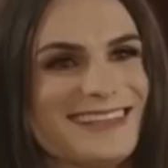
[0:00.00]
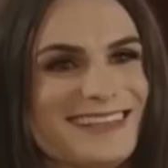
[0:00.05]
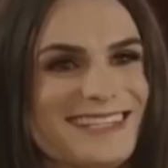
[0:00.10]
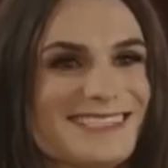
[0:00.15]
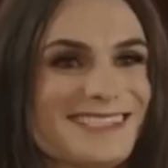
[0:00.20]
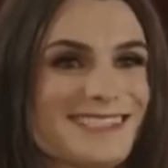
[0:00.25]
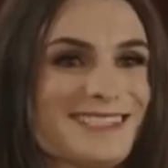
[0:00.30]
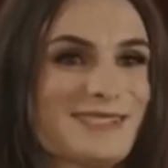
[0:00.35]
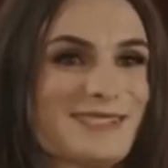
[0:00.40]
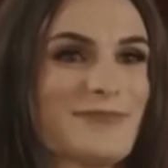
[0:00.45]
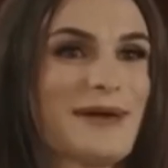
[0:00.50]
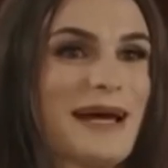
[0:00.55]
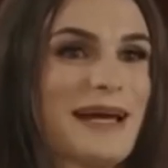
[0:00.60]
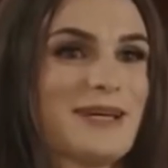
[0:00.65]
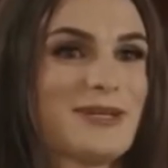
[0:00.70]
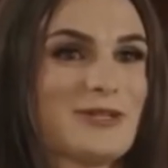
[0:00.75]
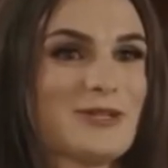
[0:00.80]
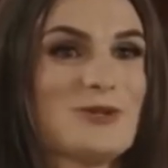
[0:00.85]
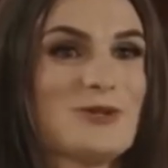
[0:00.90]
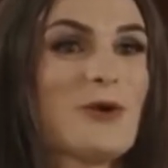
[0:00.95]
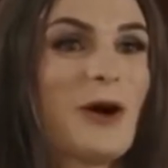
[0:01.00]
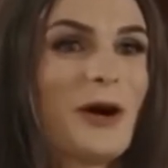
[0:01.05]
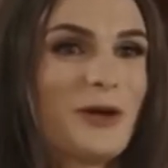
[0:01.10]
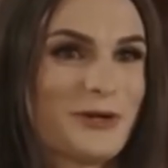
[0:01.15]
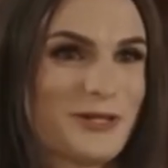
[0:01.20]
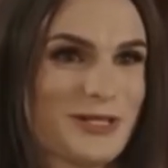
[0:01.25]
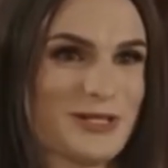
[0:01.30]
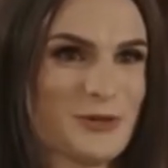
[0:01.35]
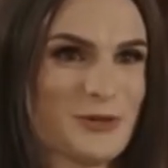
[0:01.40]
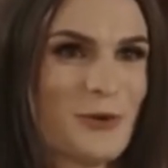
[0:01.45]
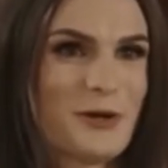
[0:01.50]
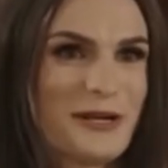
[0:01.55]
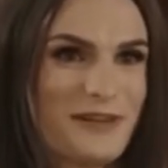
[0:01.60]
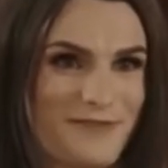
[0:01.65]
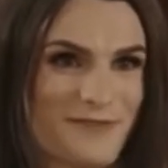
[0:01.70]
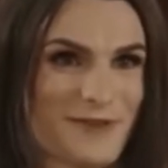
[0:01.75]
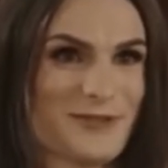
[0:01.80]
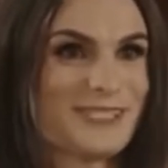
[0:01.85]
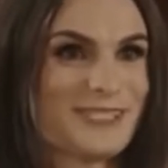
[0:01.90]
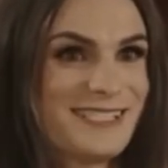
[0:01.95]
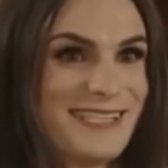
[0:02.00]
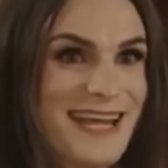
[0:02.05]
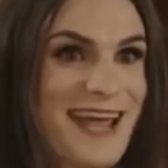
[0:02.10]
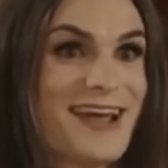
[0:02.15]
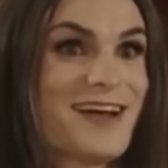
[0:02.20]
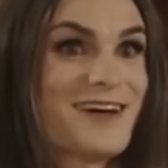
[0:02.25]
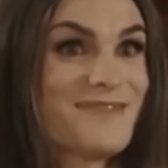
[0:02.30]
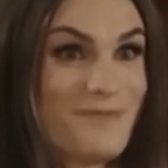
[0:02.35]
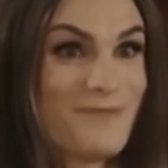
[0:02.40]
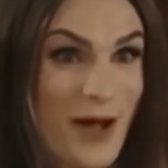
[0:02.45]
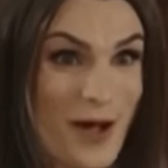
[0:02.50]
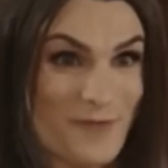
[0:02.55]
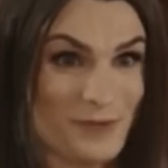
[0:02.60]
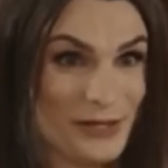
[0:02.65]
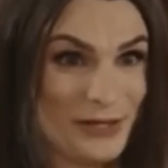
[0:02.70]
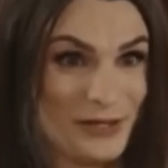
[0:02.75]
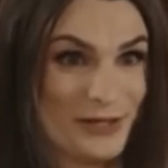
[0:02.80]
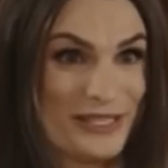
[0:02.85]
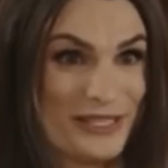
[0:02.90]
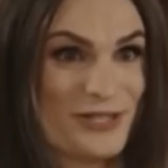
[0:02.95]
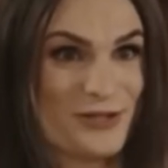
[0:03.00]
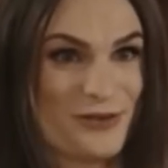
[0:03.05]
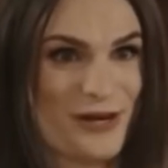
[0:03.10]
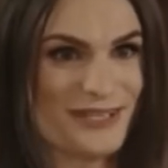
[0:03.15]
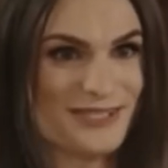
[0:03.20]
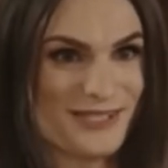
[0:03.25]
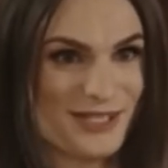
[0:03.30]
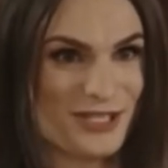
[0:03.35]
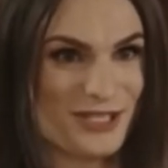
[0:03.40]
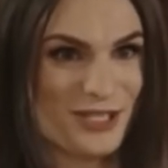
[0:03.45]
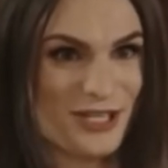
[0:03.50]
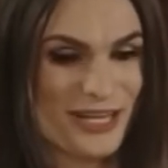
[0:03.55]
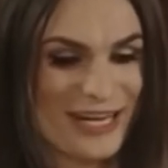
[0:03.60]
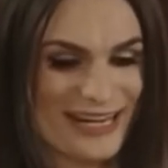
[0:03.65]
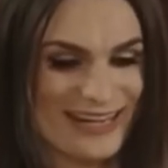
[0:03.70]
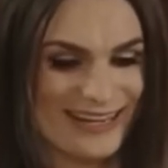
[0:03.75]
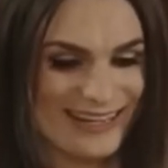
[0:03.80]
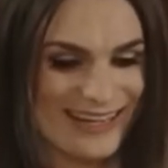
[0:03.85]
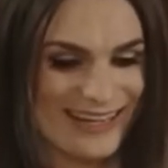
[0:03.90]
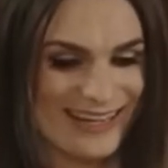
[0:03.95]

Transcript: this is my 221st day of publicly transitioning.